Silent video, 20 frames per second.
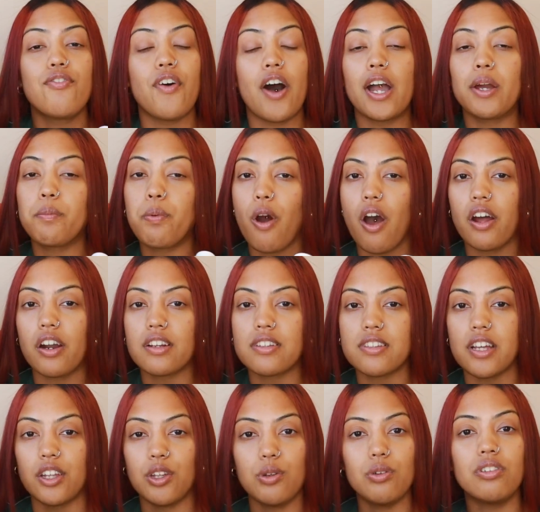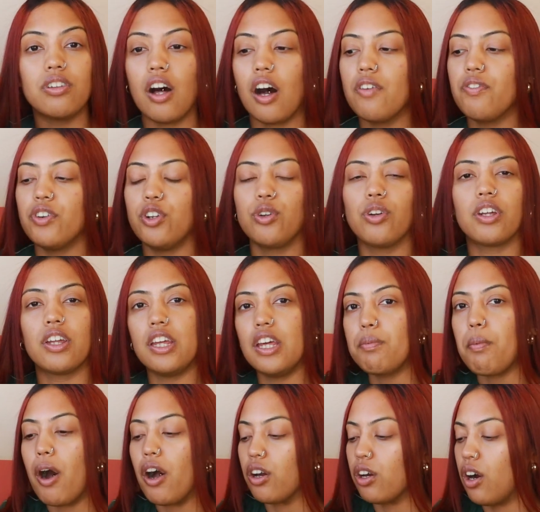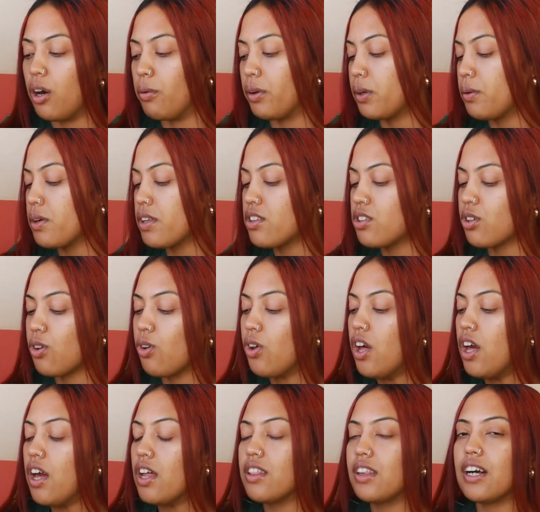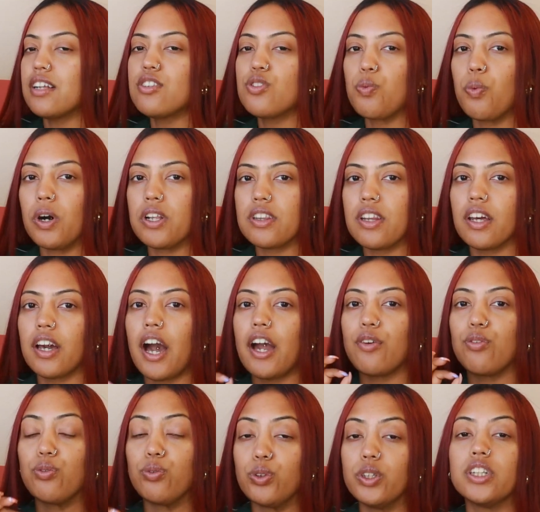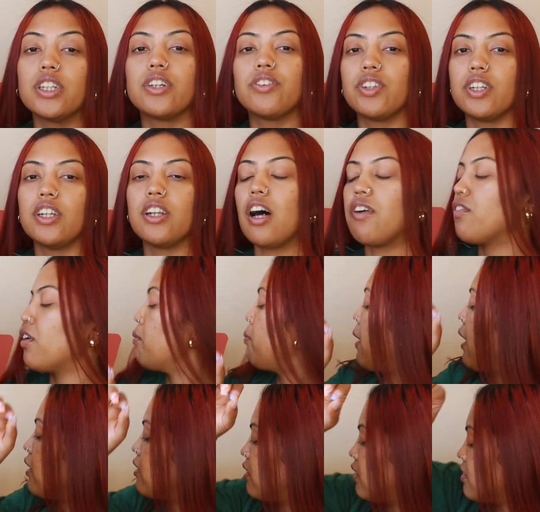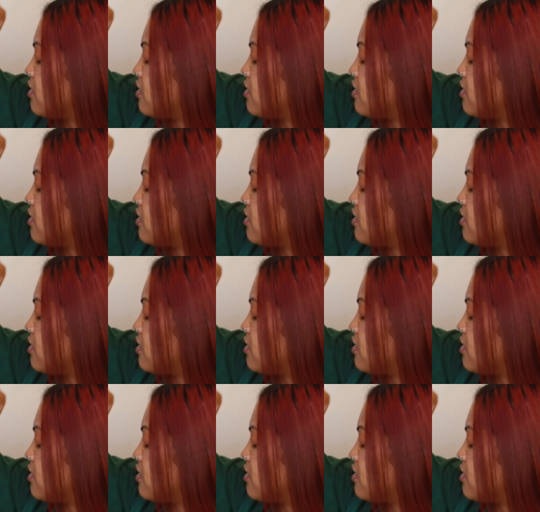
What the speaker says: find products that you love and you could keep on going with. So that's one thing I really, really love about